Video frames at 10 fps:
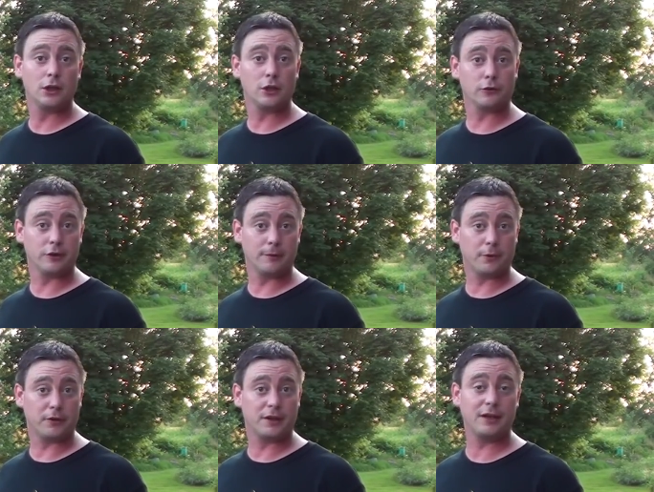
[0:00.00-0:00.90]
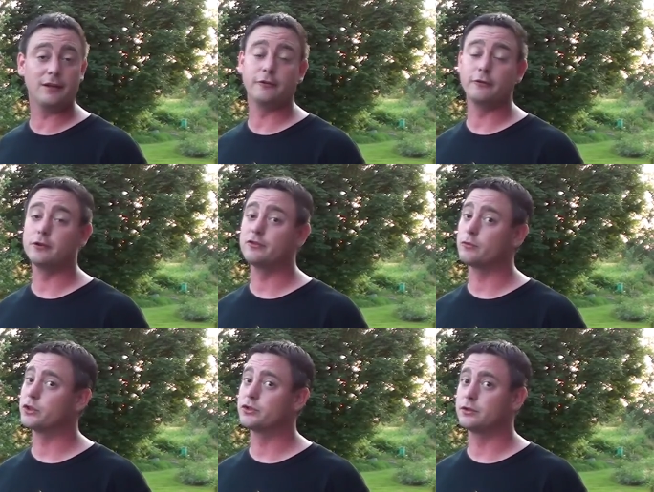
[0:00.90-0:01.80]
loaded up with Kingsford's
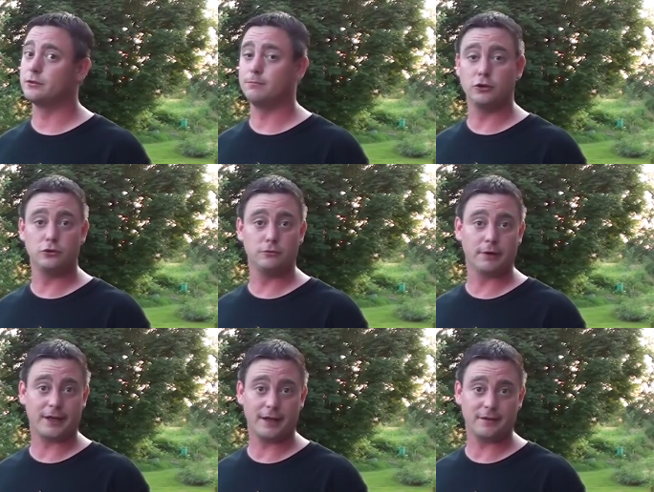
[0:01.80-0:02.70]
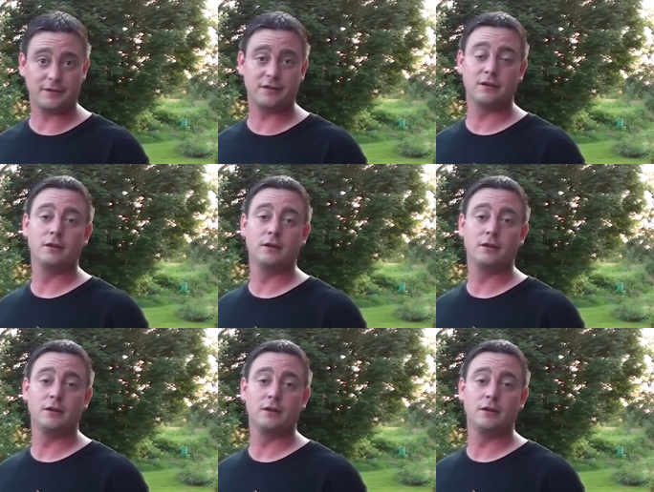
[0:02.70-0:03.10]
original blue briquettes.